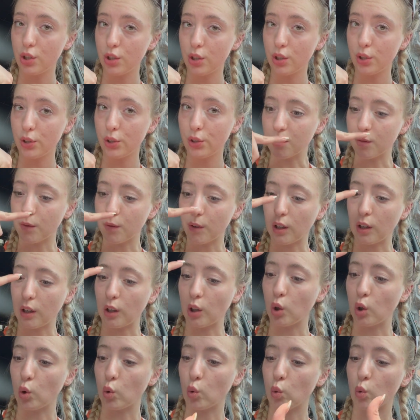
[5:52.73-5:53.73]
I was
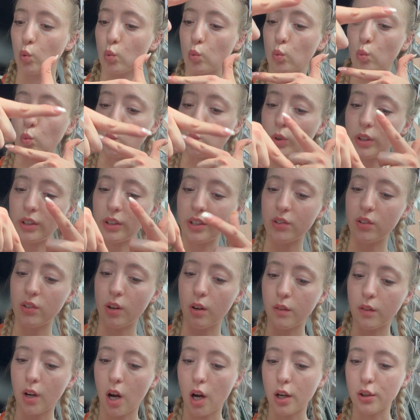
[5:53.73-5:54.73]
feeling really
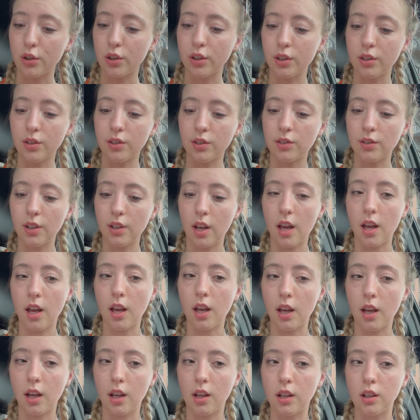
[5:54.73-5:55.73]
self-conscious
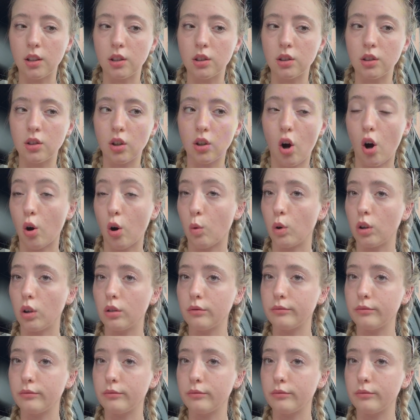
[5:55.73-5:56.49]
and awkward.